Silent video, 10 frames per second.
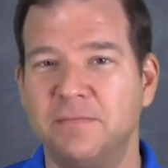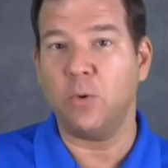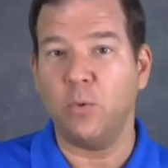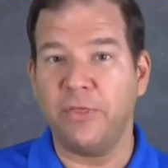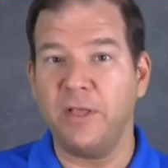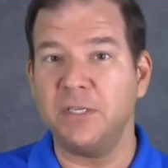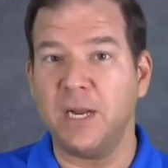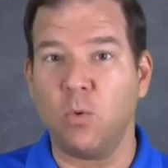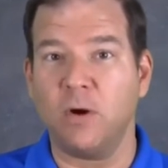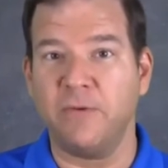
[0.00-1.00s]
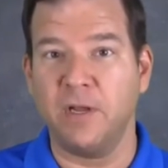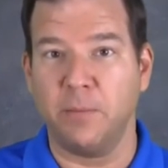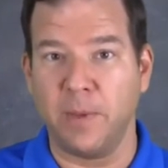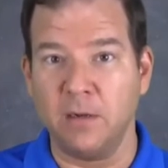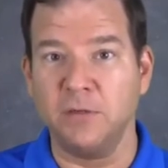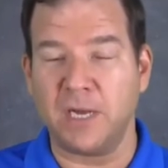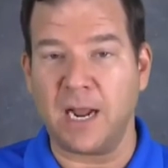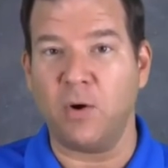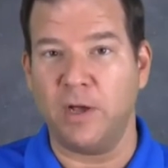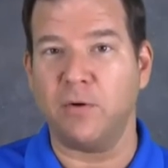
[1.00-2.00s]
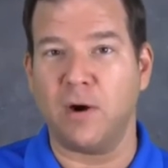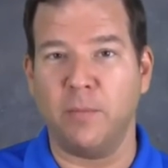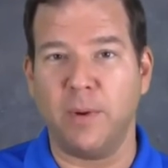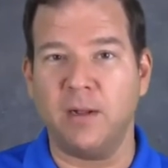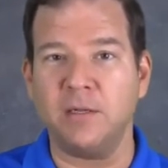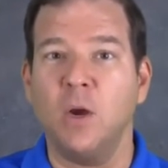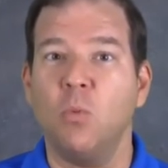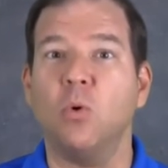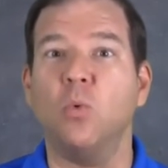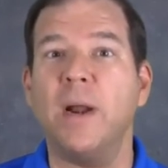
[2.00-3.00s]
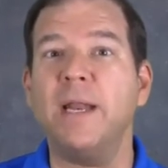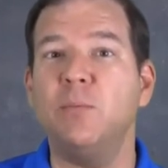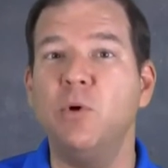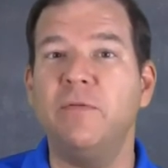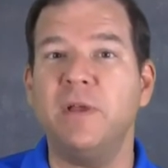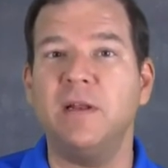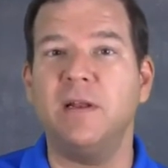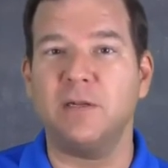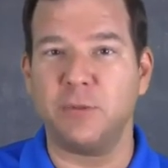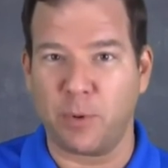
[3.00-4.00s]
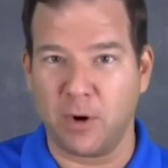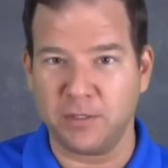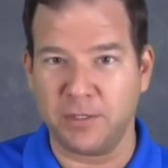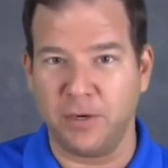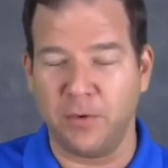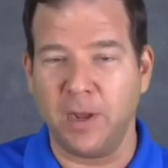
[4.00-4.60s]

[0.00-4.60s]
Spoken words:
And with these network fundamentals now under our belt, we're ready to move in to part 2.